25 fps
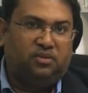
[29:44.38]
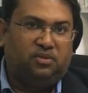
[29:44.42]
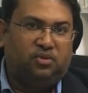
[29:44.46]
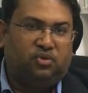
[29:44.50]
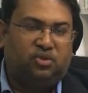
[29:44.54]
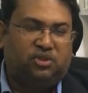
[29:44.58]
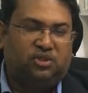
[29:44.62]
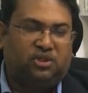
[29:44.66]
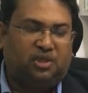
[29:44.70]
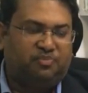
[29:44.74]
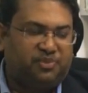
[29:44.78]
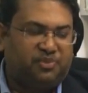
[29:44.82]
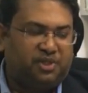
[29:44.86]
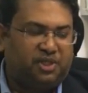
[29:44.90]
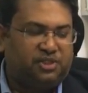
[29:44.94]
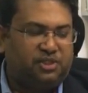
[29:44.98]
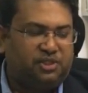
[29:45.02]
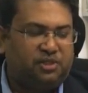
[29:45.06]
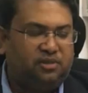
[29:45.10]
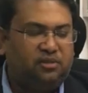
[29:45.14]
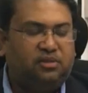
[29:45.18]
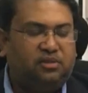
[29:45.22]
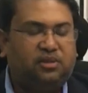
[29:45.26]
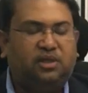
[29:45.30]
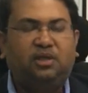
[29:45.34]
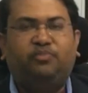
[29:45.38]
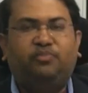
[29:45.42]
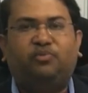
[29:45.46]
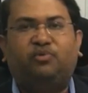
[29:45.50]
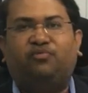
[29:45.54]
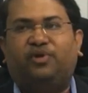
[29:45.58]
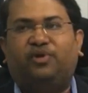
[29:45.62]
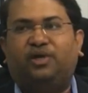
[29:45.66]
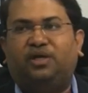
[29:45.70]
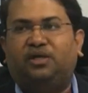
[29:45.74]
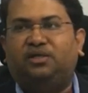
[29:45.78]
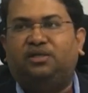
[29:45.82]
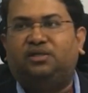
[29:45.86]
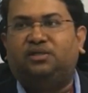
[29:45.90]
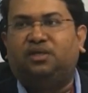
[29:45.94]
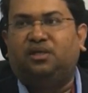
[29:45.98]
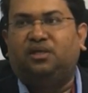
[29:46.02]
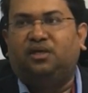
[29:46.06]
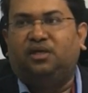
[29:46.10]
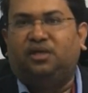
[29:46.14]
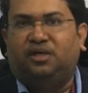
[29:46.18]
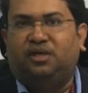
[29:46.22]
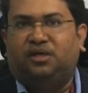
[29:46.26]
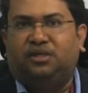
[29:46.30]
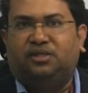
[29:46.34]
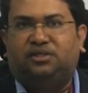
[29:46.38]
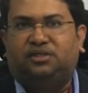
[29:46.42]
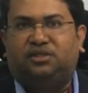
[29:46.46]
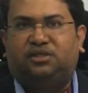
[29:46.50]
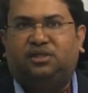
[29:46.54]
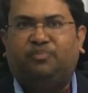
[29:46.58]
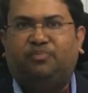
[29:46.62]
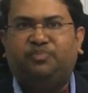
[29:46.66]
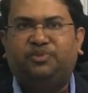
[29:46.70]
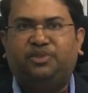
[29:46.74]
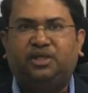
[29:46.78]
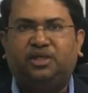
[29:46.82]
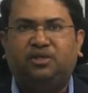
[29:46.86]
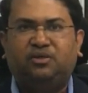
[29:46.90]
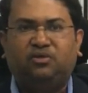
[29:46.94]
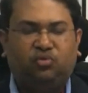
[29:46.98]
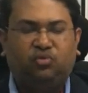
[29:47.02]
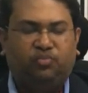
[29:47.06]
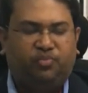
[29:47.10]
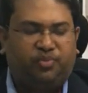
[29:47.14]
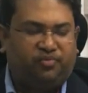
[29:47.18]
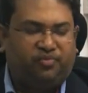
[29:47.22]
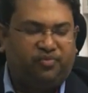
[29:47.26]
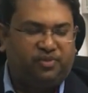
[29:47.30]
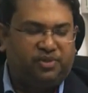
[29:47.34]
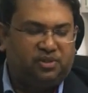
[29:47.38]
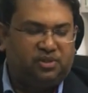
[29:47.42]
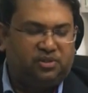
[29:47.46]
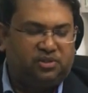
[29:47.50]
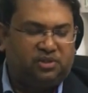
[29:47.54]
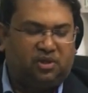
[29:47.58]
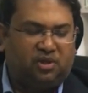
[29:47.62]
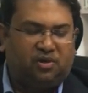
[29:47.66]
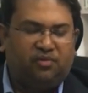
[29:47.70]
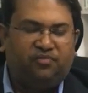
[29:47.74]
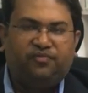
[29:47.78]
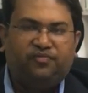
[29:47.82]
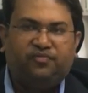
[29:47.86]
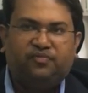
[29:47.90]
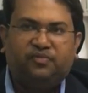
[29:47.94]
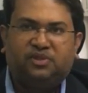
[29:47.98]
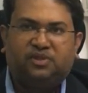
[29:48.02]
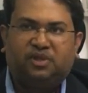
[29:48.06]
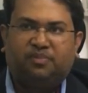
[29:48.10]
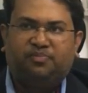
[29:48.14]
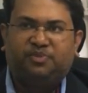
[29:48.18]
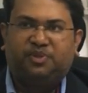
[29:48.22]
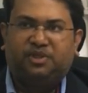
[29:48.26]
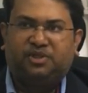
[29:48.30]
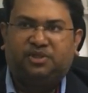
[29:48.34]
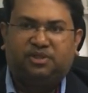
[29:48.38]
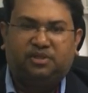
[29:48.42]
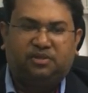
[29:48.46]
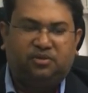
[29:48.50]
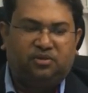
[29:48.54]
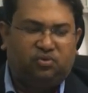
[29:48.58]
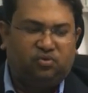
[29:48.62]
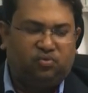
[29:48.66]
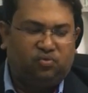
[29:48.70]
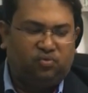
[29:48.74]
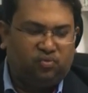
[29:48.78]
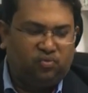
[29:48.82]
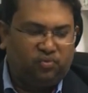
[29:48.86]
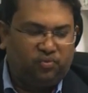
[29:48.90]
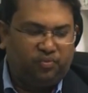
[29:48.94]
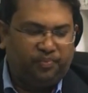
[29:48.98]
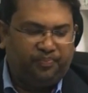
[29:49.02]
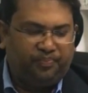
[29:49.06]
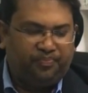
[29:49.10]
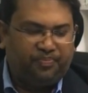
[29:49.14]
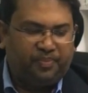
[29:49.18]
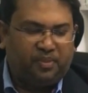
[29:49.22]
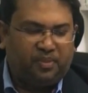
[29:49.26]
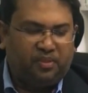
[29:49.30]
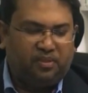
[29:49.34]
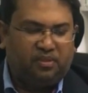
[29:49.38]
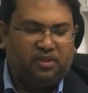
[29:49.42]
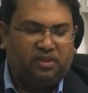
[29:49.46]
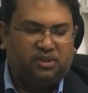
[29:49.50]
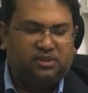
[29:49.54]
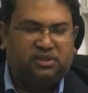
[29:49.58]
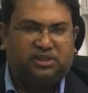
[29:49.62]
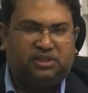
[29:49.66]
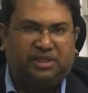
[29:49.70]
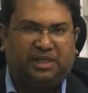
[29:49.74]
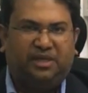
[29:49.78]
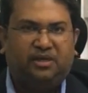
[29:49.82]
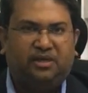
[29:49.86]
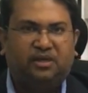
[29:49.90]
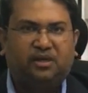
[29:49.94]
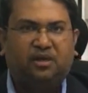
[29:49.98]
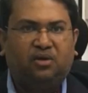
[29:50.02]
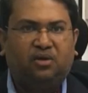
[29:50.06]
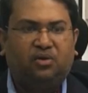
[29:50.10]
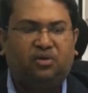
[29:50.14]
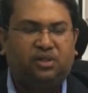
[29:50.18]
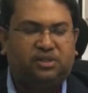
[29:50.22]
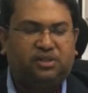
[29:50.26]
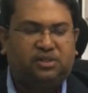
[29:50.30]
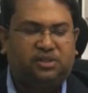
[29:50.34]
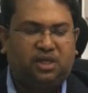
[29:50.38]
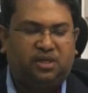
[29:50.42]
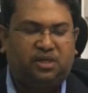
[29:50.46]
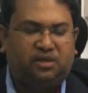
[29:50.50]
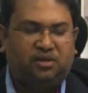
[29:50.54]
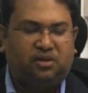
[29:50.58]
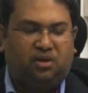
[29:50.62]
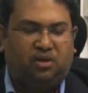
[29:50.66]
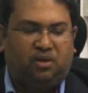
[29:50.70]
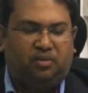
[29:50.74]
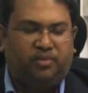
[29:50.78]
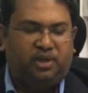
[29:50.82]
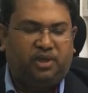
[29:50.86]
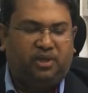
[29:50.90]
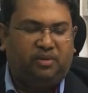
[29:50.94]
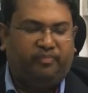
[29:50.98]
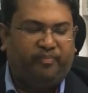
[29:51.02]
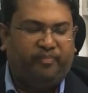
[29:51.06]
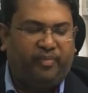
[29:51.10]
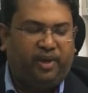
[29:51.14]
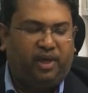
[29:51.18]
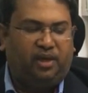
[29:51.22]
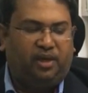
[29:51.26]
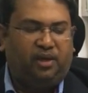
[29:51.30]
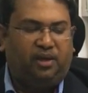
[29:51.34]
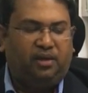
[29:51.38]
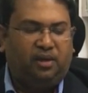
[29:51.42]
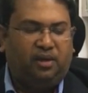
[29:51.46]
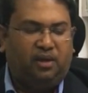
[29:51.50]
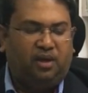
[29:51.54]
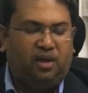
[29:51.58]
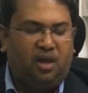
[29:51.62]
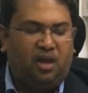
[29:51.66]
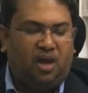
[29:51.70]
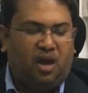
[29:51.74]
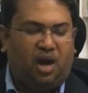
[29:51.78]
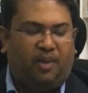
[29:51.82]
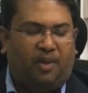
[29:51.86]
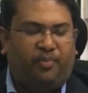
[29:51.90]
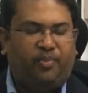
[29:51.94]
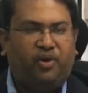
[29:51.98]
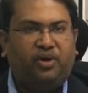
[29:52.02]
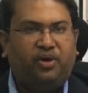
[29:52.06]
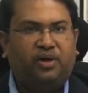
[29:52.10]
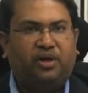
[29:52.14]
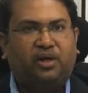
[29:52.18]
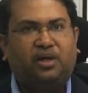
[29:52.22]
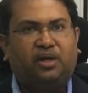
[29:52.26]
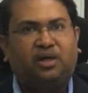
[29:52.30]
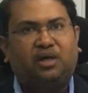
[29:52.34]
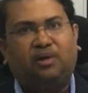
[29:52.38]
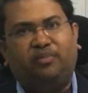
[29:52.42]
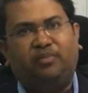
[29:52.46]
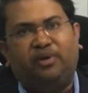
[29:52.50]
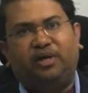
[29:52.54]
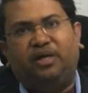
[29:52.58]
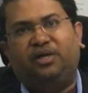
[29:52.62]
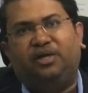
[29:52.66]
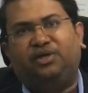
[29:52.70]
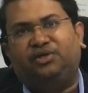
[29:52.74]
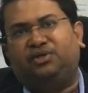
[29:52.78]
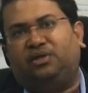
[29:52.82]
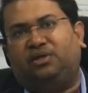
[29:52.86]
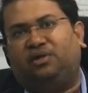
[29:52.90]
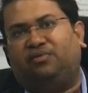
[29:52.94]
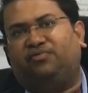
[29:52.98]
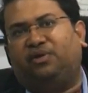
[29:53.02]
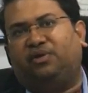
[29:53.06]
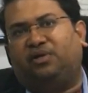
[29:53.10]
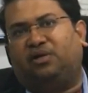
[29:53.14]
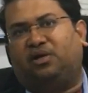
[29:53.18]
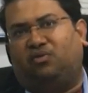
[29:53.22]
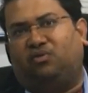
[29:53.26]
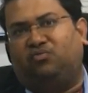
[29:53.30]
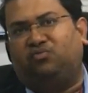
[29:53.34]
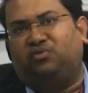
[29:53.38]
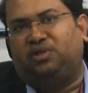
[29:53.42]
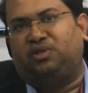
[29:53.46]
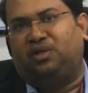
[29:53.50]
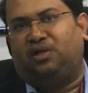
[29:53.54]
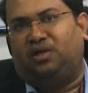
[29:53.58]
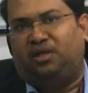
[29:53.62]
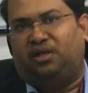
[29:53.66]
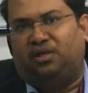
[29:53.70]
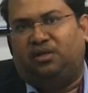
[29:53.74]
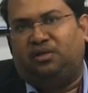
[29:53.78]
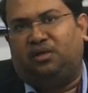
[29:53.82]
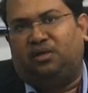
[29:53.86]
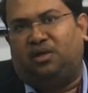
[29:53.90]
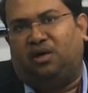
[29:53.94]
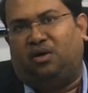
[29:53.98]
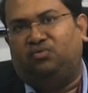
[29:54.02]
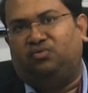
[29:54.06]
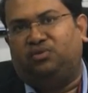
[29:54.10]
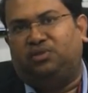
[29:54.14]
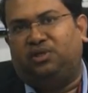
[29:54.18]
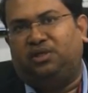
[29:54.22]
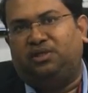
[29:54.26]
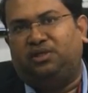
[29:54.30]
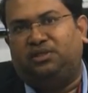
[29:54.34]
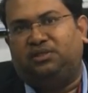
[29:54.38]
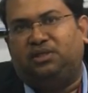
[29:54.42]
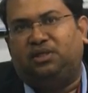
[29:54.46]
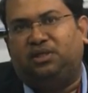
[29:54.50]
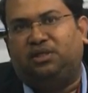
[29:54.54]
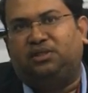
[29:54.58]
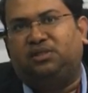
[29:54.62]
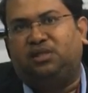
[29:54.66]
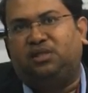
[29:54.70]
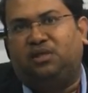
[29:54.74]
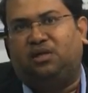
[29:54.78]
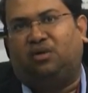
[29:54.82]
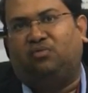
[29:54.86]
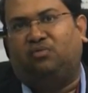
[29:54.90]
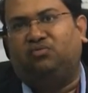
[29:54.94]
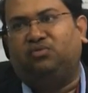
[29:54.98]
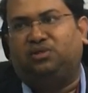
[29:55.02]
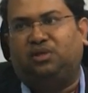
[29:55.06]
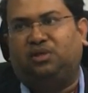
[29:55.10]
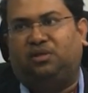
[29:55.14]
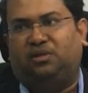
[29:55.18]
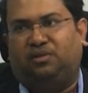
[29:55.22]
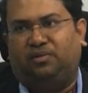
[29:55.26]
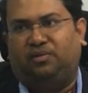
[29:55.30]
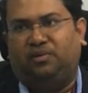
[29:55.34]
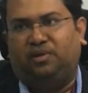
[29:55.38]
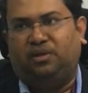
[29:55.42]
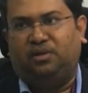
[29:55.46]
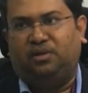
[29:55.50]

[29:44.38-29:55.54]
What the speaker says: So subsection 3 provides, subject to provisions of subsection 2, the central or state government may, upon recommendation of the council, here the council is GST council,